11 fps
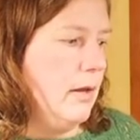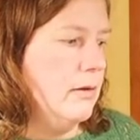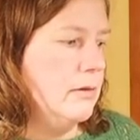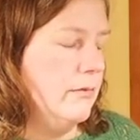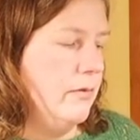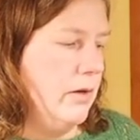
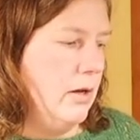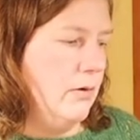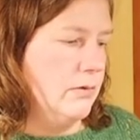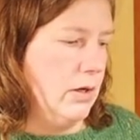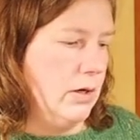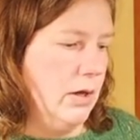some
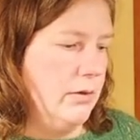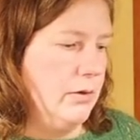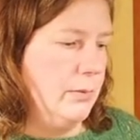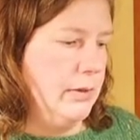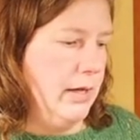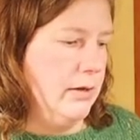videos on
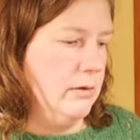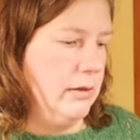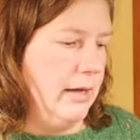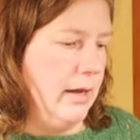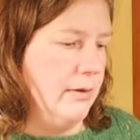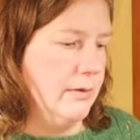other planner
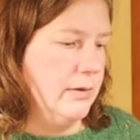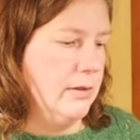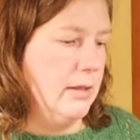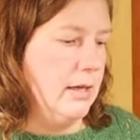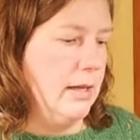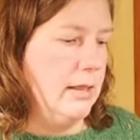layouts
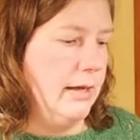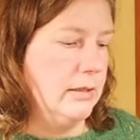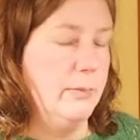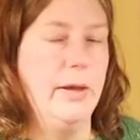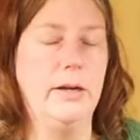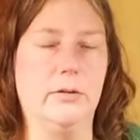that I
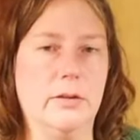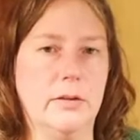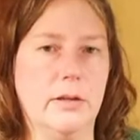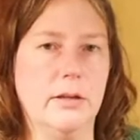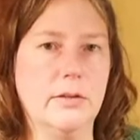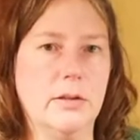liked better
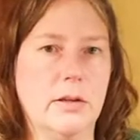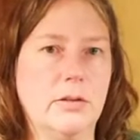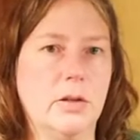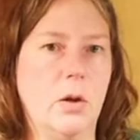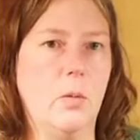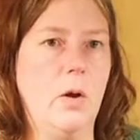than this.
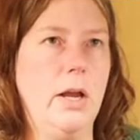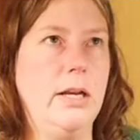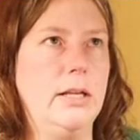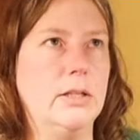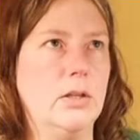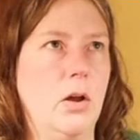So one
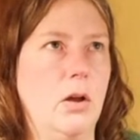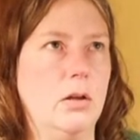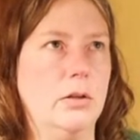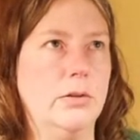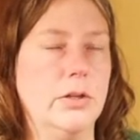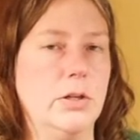is
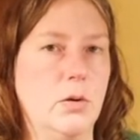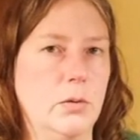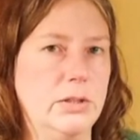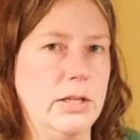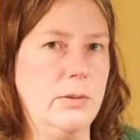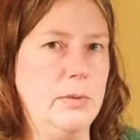called the
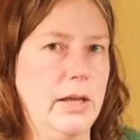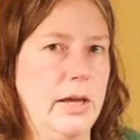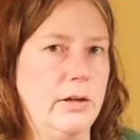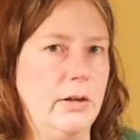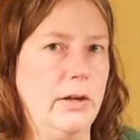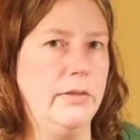NOLTY
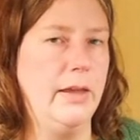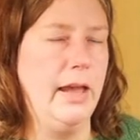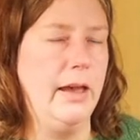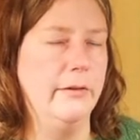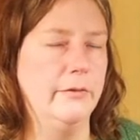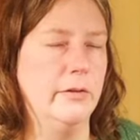planner, and they
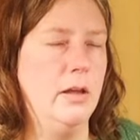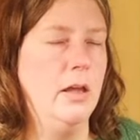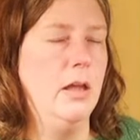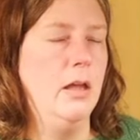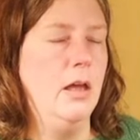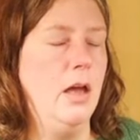have,
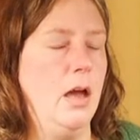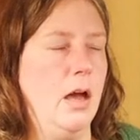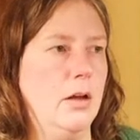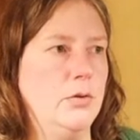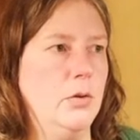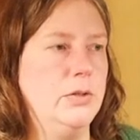
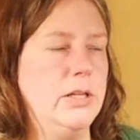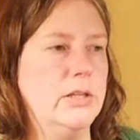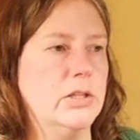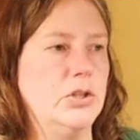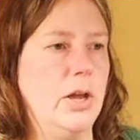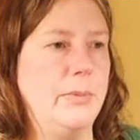NOLTY
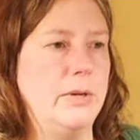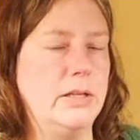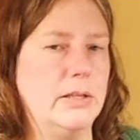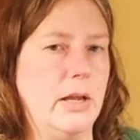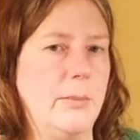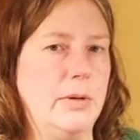is a
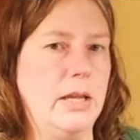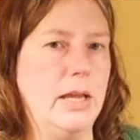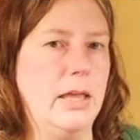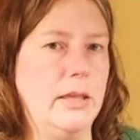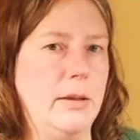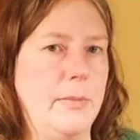Japanese company,
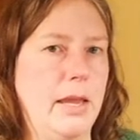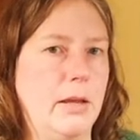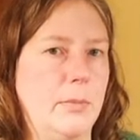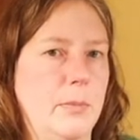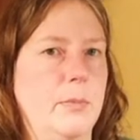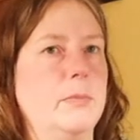and they make
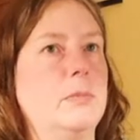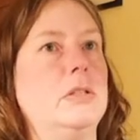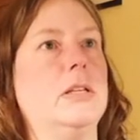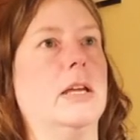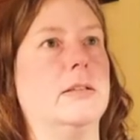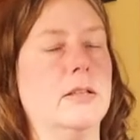
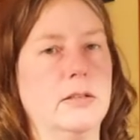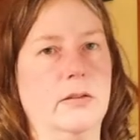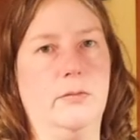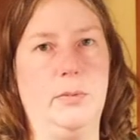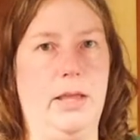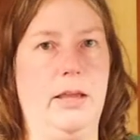dozens
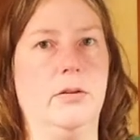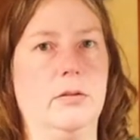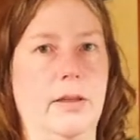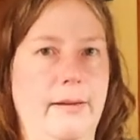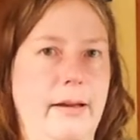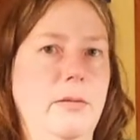of planner
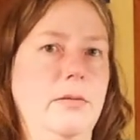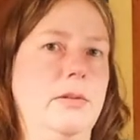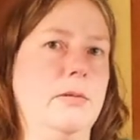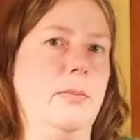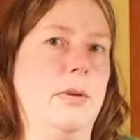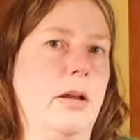
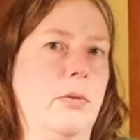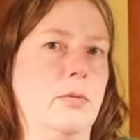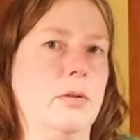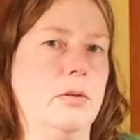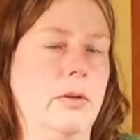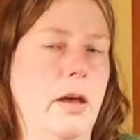layouts, but I will